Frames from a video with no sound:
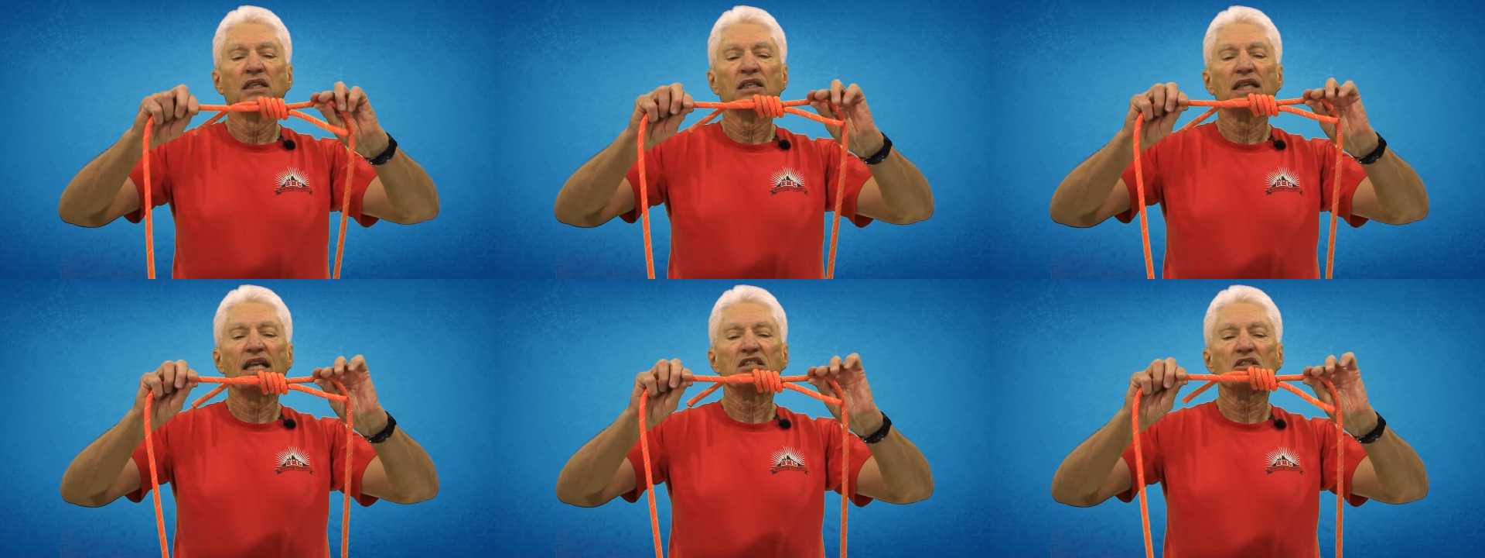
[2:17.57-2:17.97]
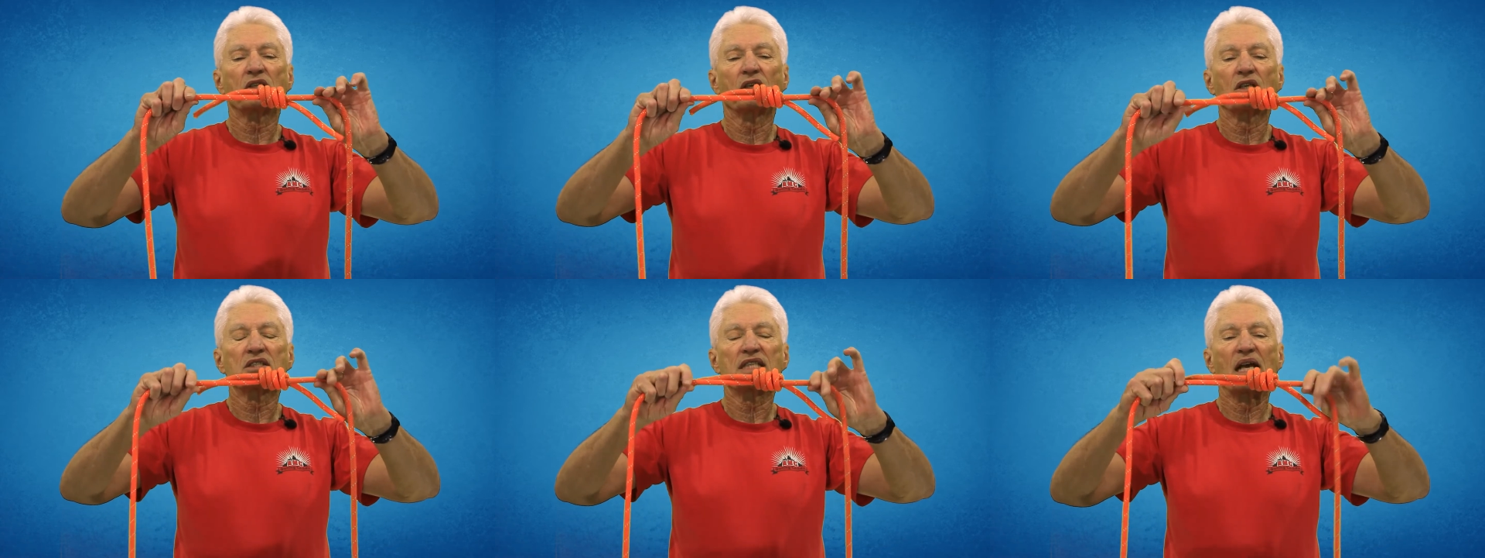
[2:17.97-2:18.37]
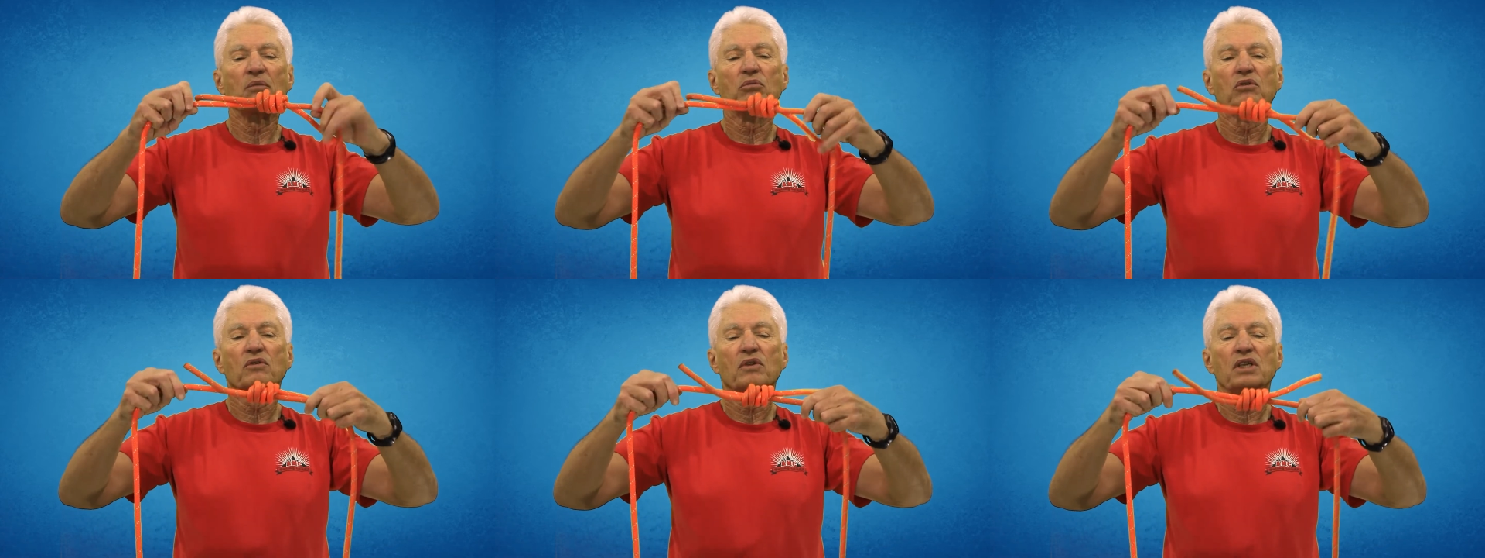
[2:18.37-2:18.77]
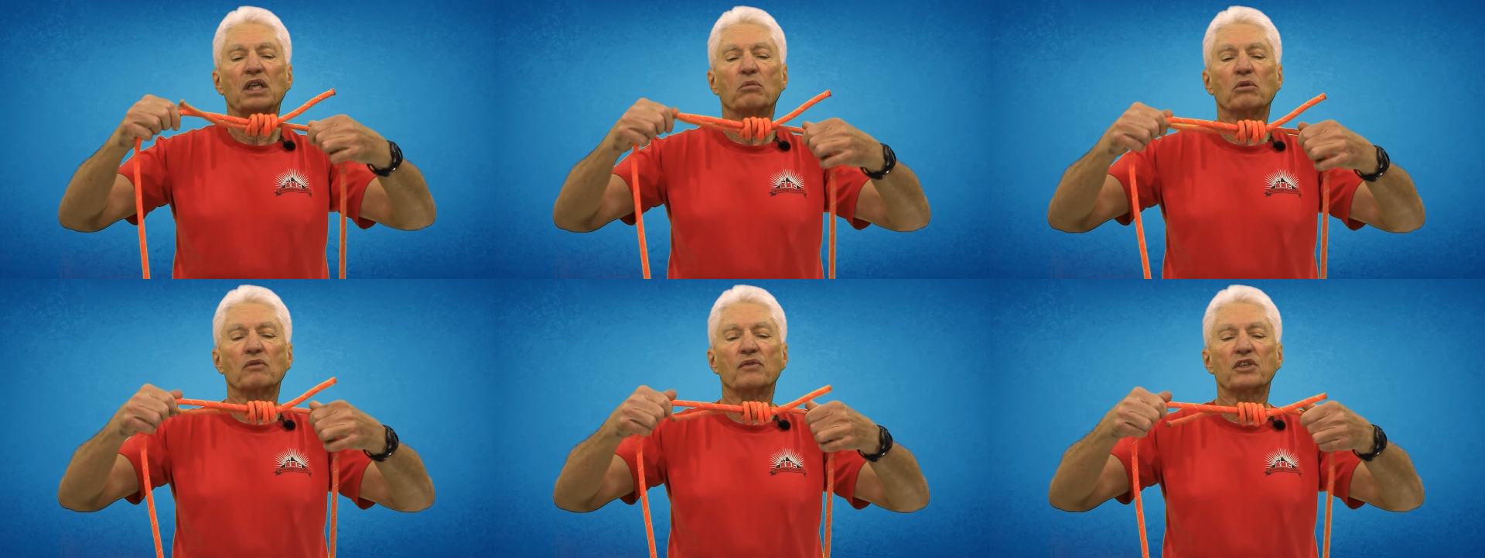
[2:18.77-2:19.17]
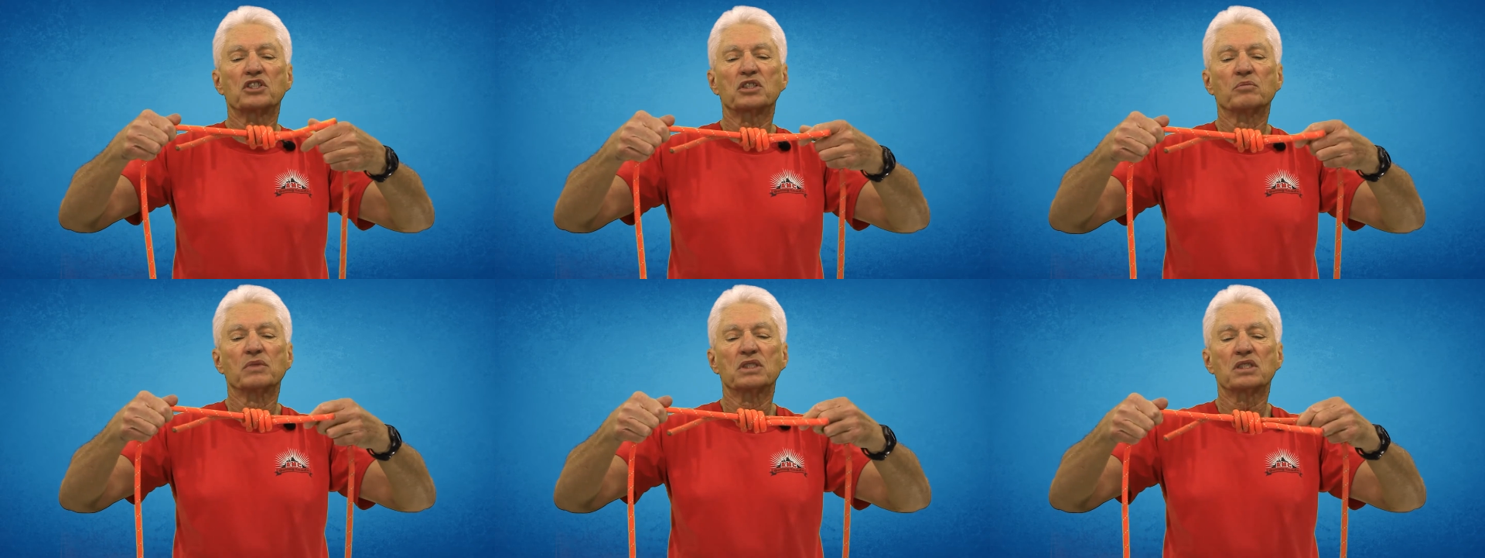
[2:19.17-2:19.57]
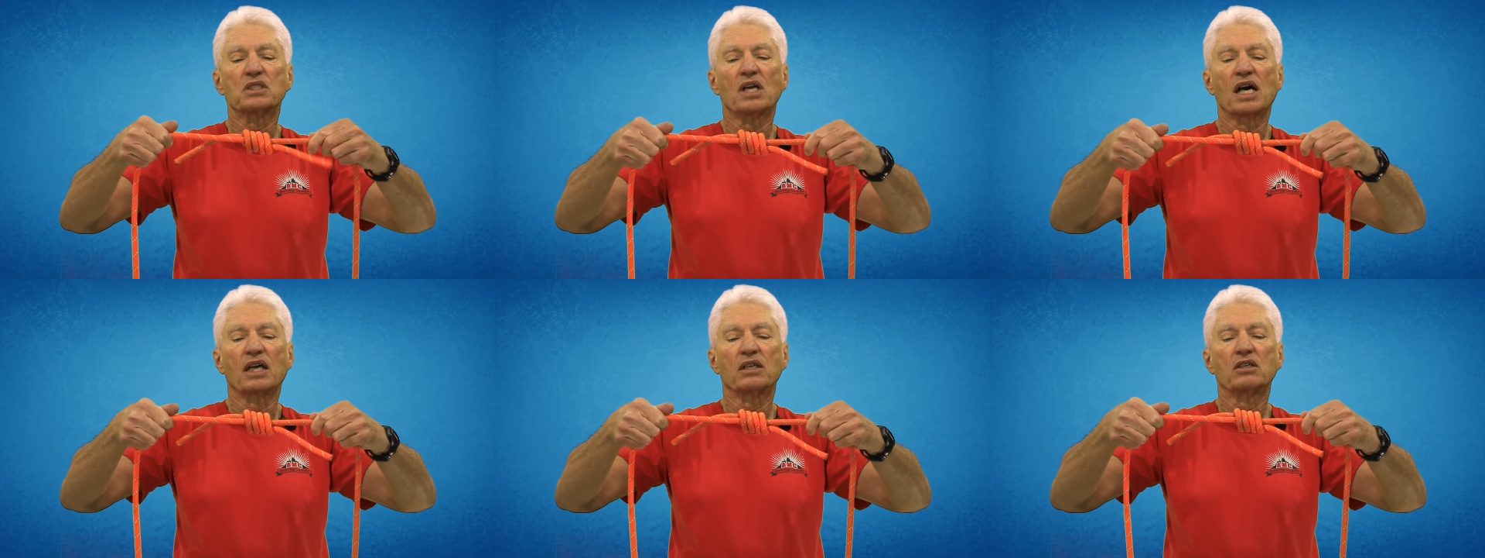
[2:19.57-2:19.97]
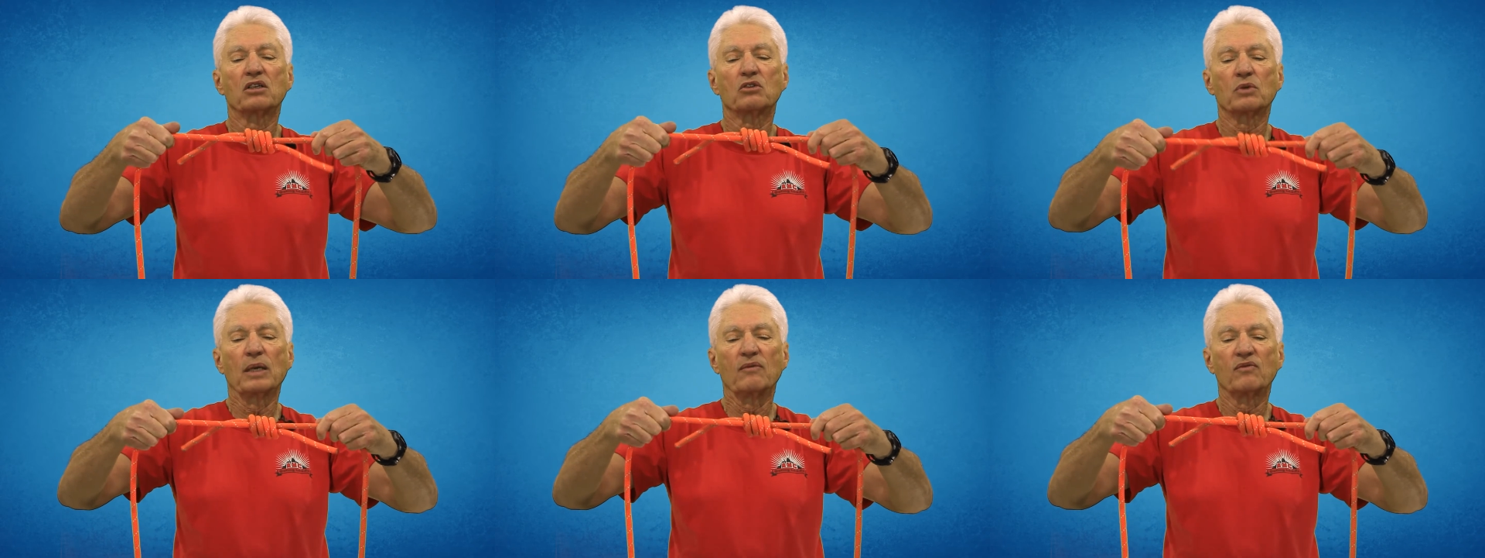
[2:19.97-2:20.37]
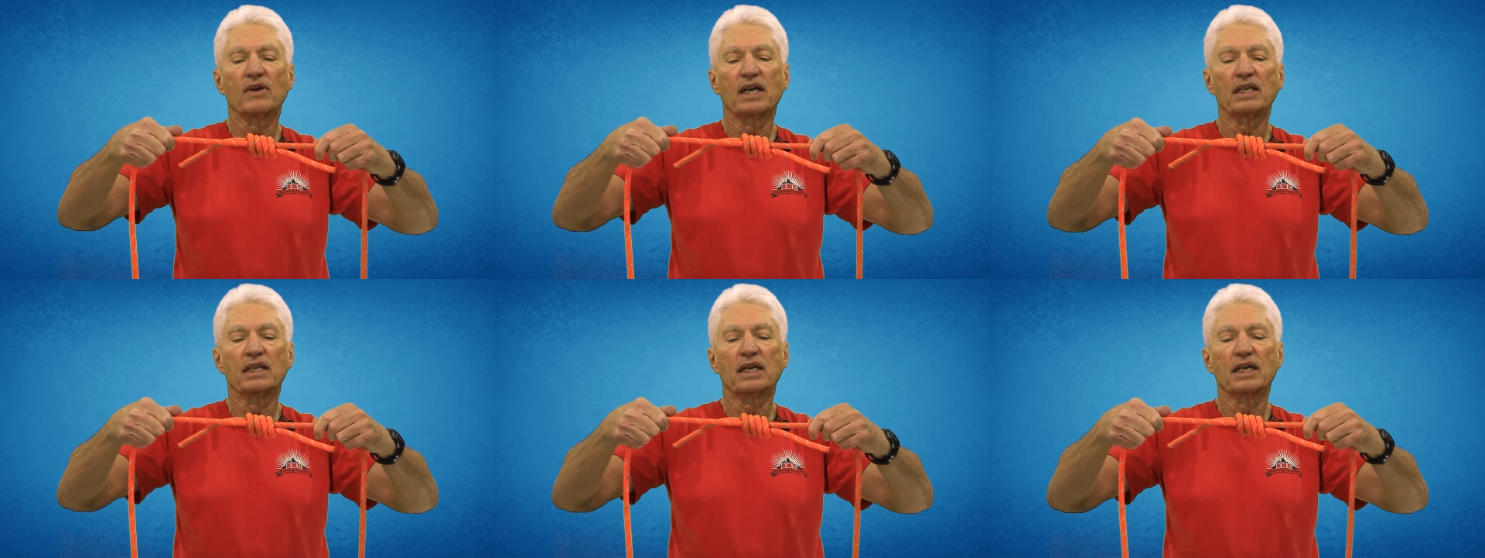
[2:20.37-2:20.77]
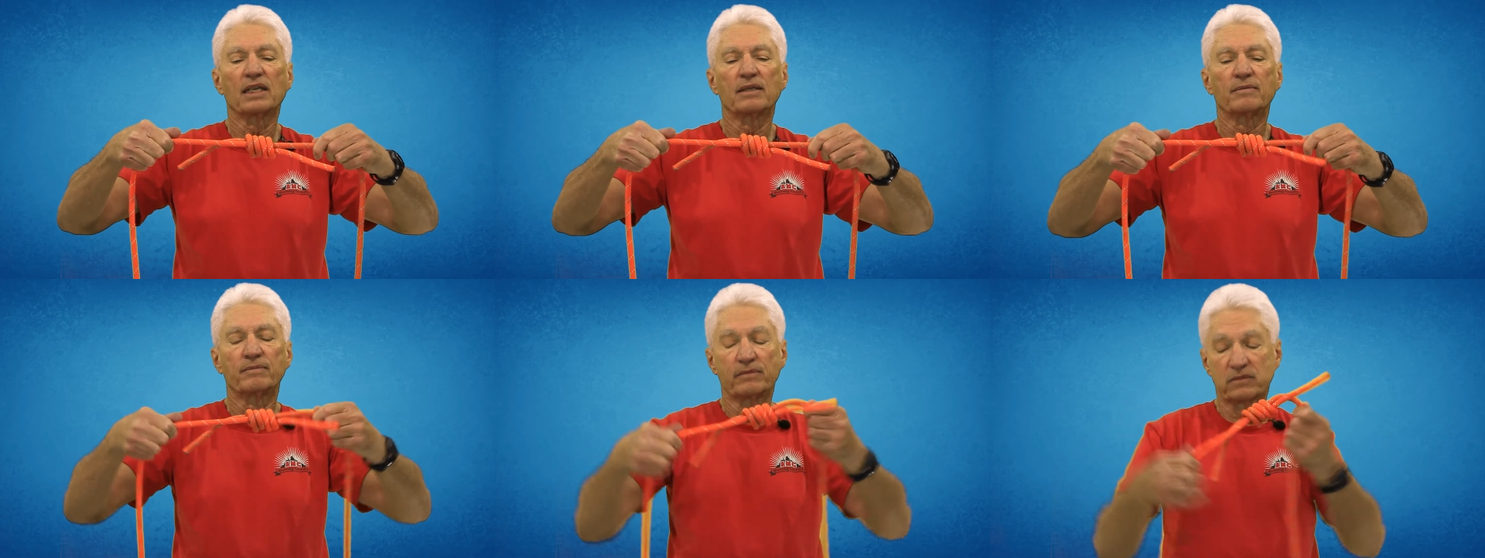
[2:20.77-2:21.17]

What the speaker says: that's a good example of the double fisherman's knot or grapevine knot.